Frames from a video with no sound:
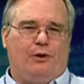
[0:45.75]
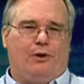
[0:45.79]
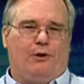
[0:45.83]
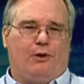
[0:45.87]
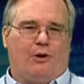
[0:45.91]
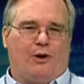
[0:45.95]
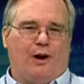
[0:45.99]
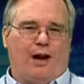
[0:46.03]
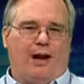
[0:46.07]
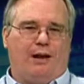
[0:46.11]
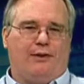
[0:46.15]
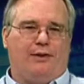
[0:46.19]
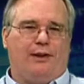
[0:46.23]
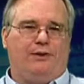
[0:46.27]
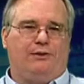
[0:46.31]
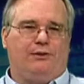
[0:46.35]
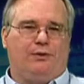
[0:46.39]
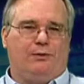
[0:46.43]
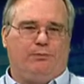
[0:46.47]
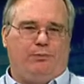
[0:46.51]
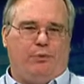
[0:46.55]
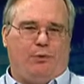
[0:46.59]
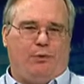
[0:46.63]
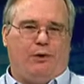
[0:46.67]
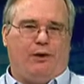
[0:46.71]
or how they
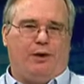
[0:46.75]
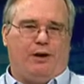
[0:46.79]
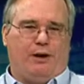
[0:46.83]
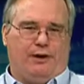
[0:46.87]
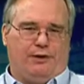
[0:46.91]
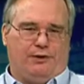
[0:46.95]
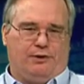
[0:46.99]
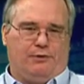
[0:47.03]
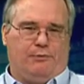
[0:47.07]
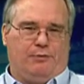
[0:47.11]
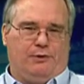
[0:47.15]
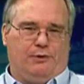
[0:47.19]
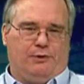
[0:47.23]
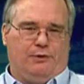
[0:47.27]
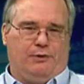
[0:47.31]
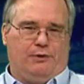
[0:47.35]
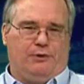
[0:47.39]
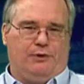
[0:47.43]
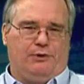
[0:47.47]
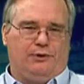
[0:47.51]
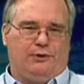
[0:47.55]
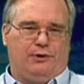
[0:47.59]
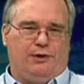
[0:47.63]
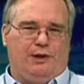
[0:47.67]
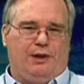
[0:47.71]
support
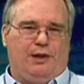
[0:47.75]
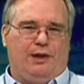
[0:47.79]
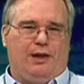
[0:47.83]
entrepreneurs